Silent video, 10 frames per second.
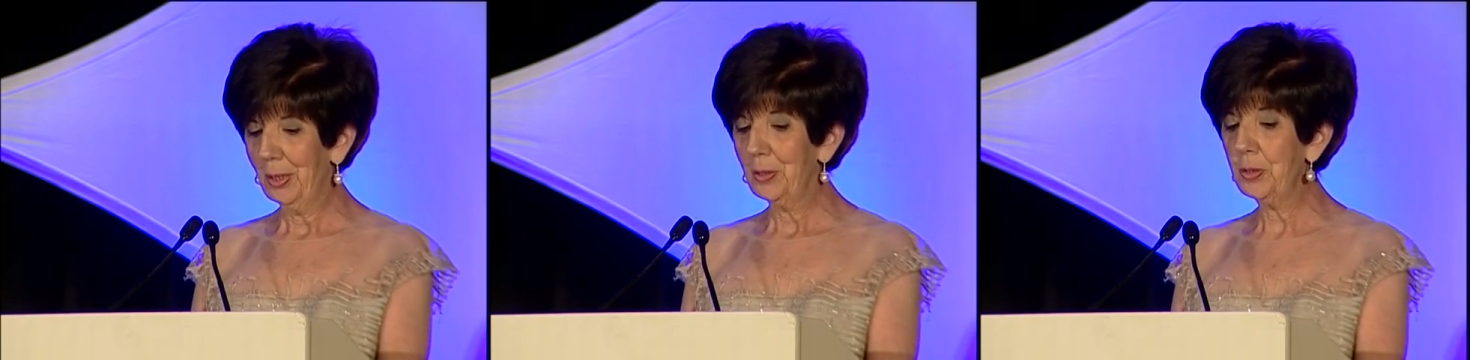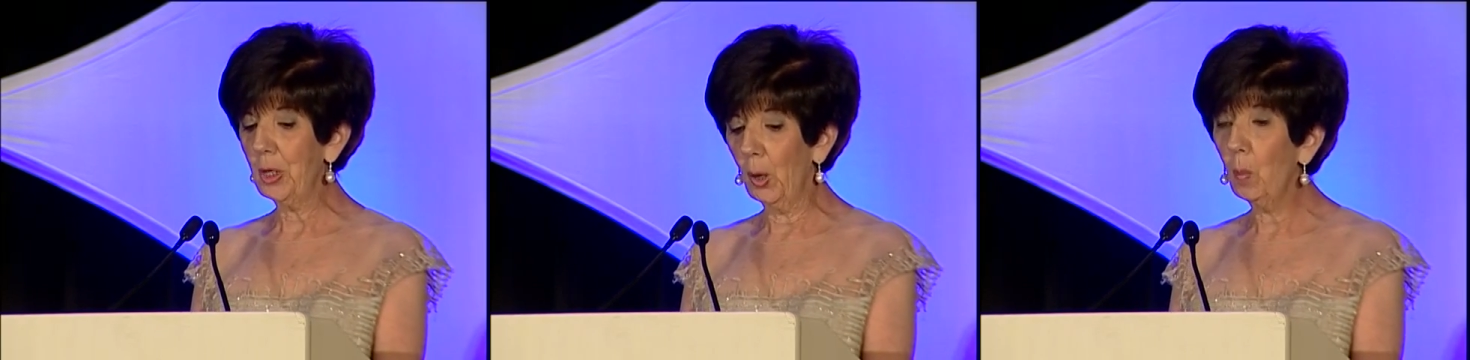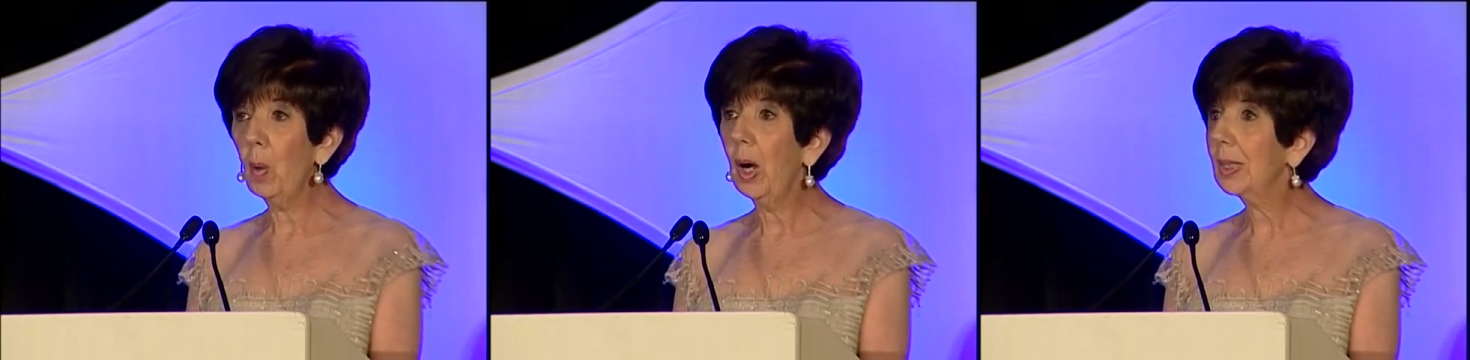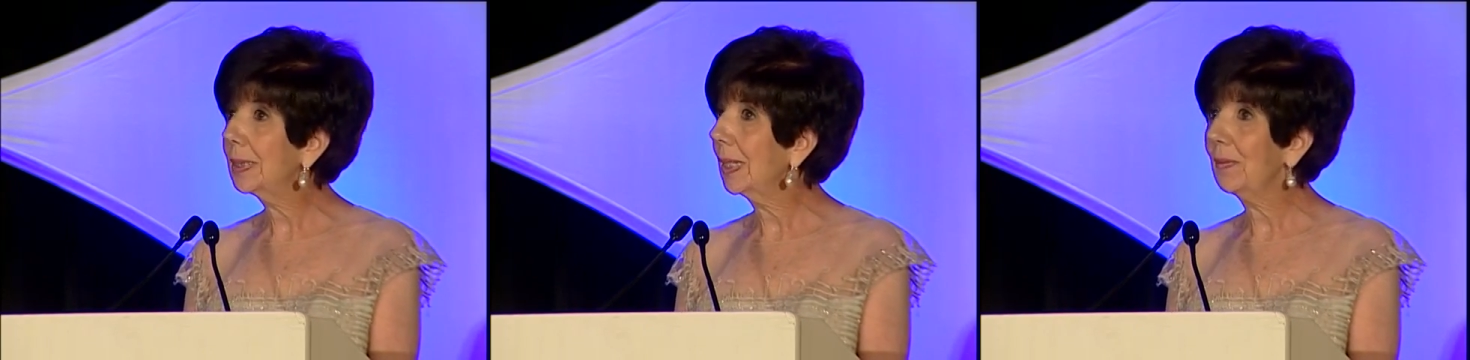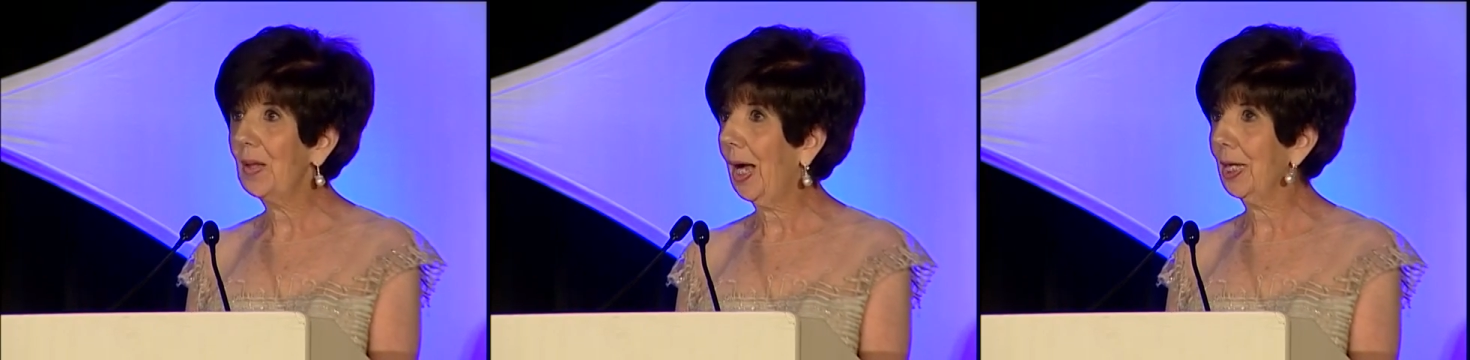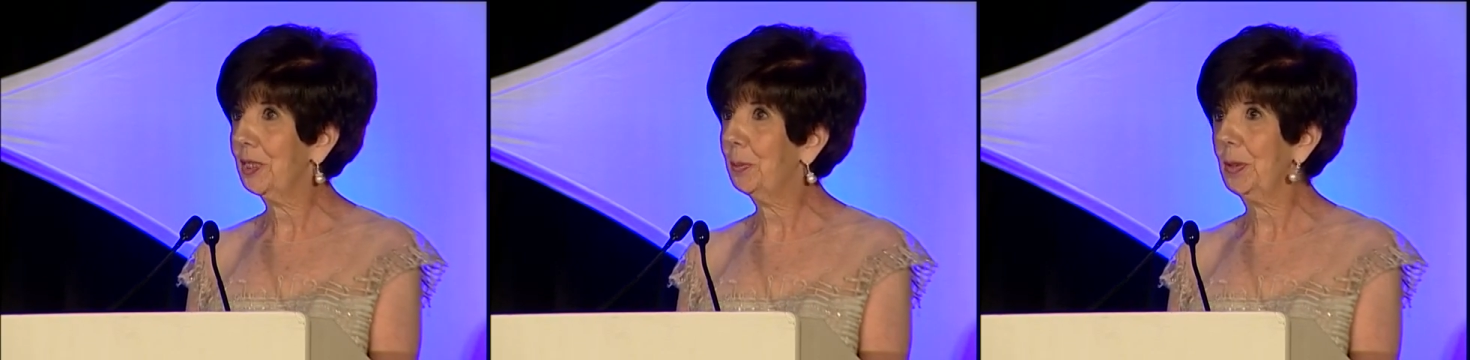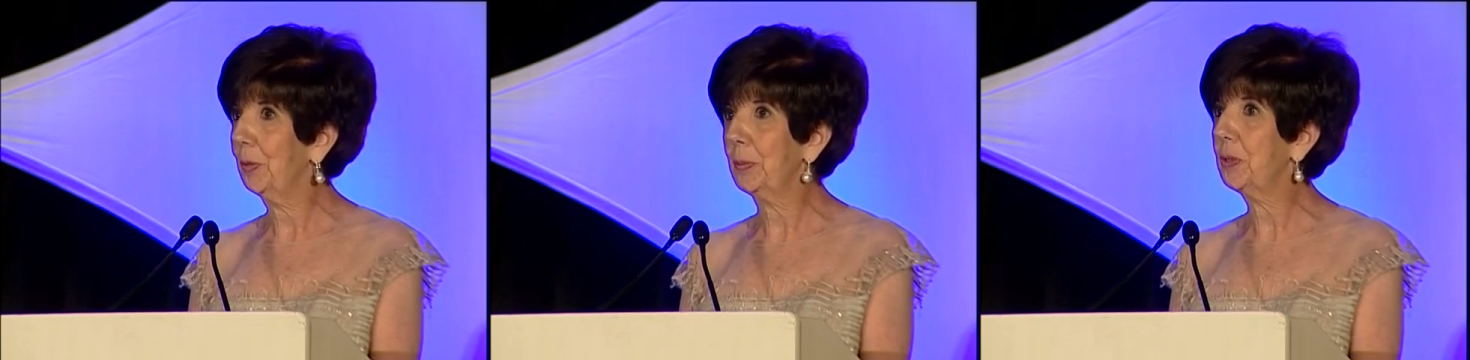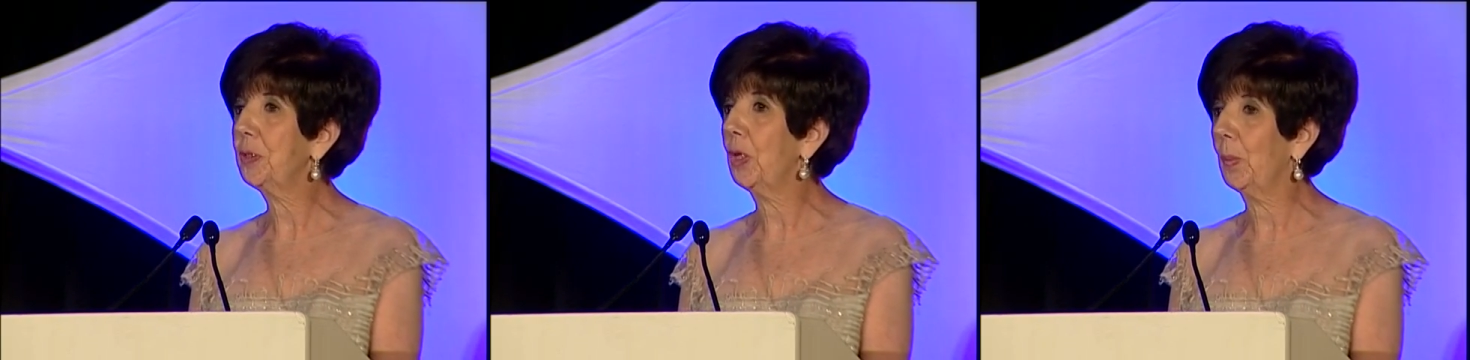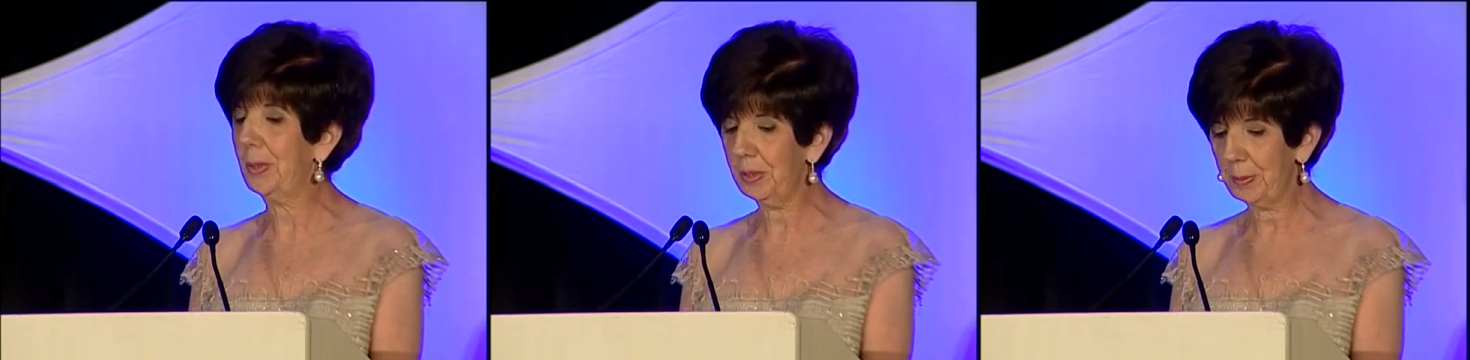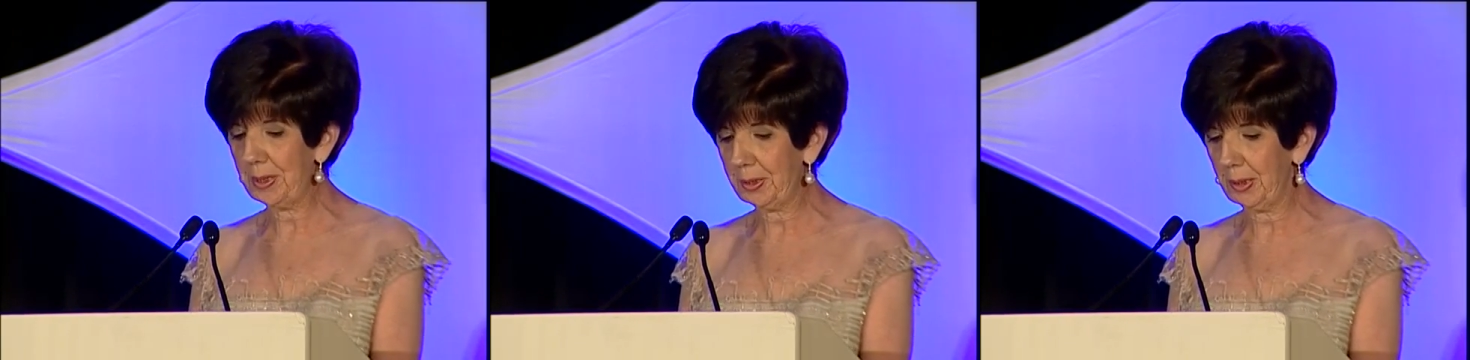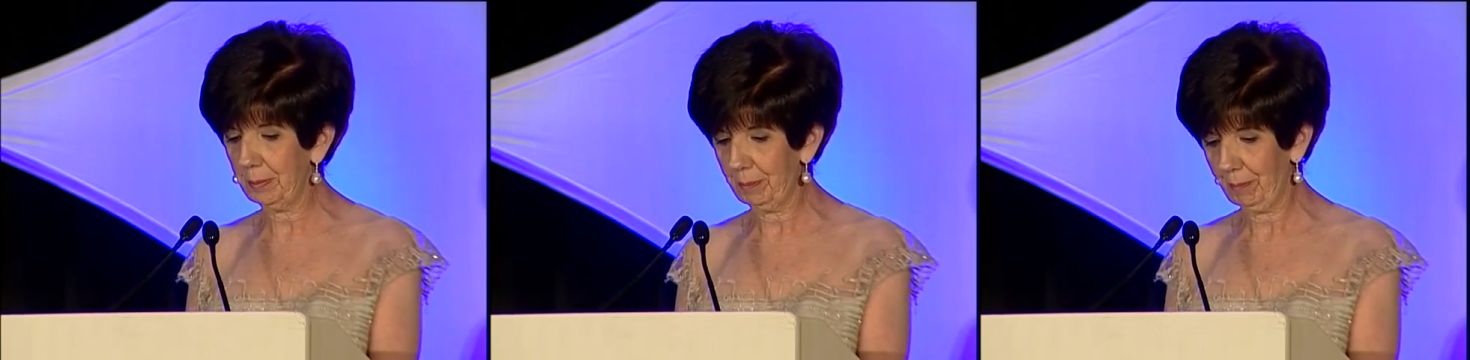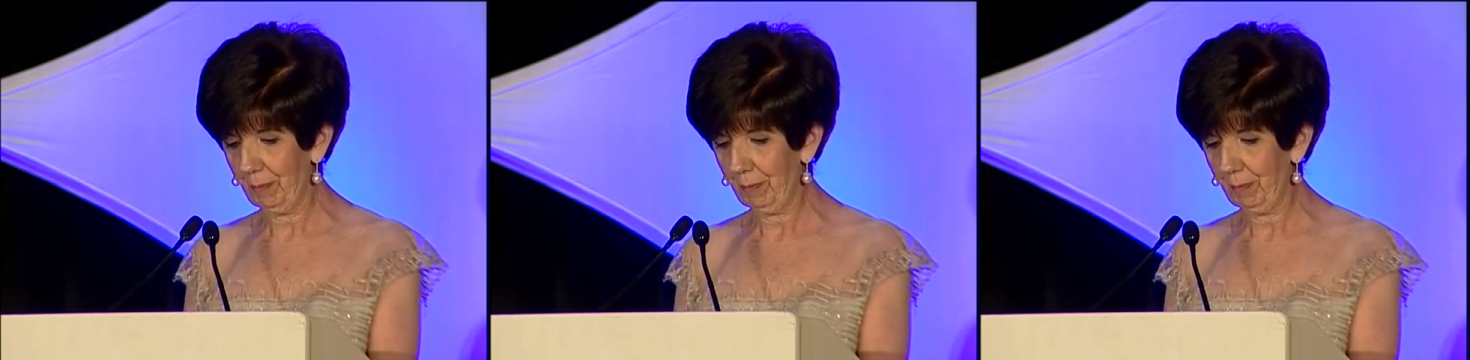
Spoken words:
No one in the hospital. There was no one to be seen.